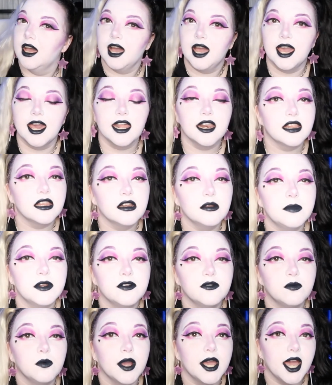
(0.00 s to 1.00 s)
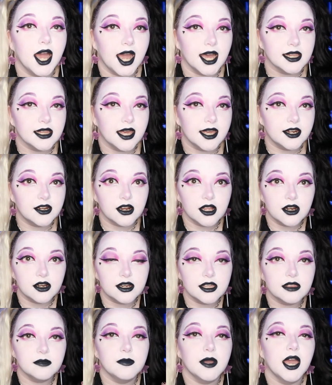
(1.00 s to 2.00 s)
I had a little bit of white eyeliner
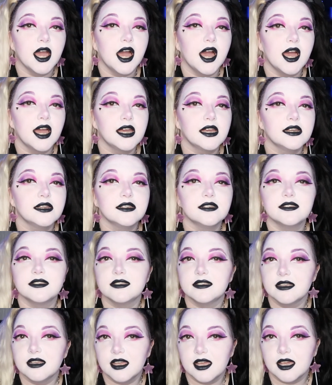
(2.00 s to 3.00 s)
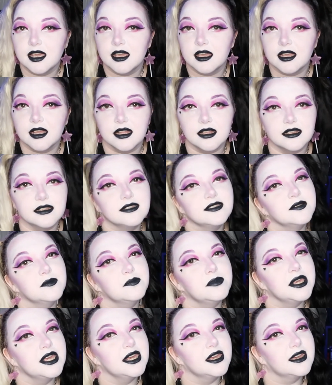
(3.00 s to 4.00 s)
underneath my eyes and
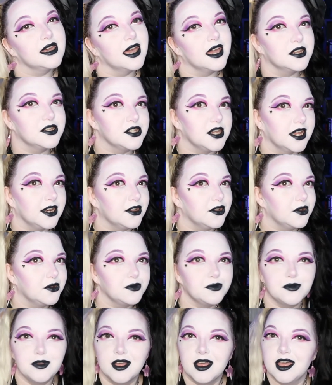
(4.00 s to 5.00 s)
some pink eyeshadow.